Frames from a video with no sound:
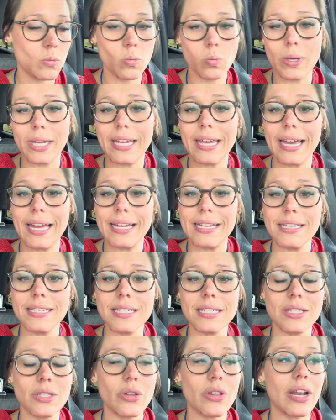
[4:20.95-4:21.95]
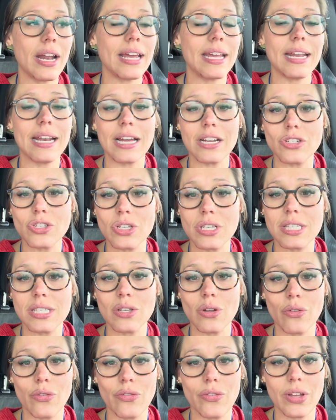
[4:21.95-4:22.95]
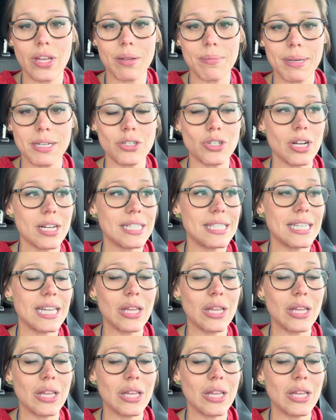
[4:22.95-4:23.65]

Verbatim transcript: weekend so that I can actually still fit in my dress